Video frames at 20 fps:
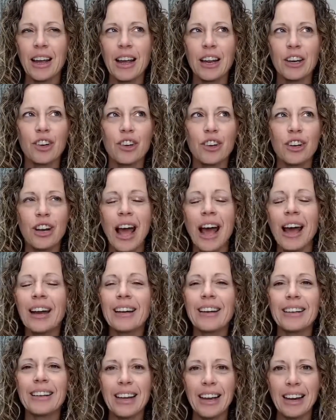and you're not
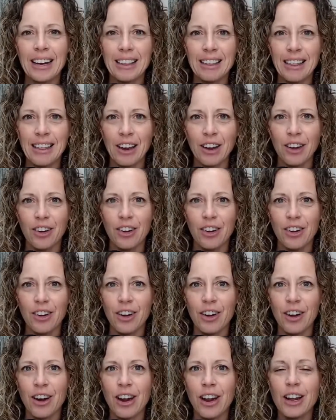getting there.
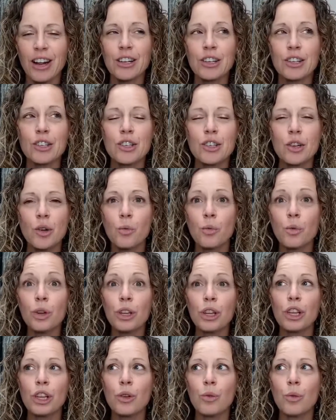And so
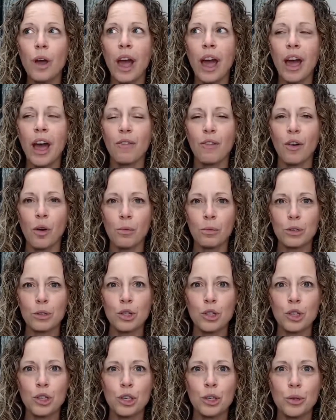really you have
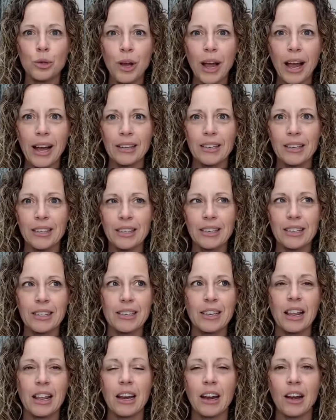almost two entities
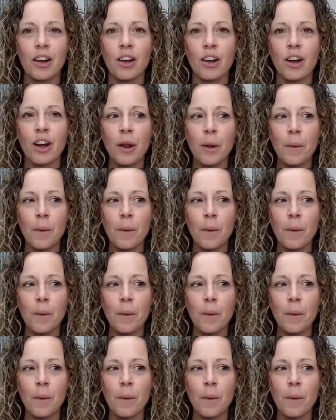that are